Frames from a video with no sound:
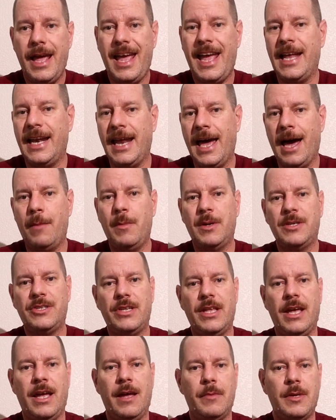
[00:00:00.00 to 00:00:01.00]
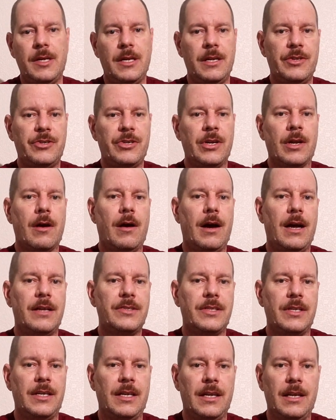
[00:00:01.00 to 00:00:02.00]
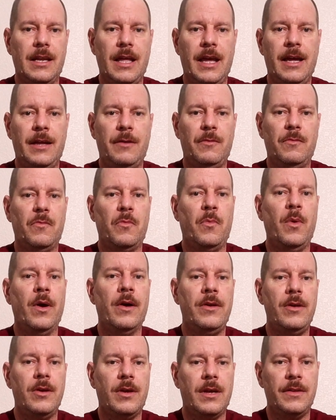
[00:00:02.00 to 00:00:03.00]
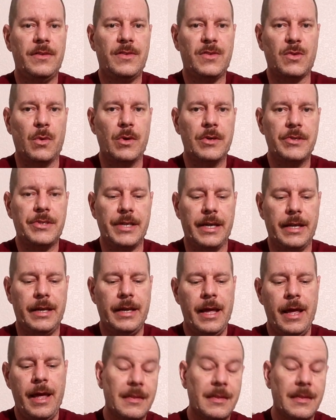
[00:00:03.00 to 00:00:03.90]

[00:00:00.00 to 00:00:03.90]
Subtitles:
and how much the ammunition costs and where you can source it.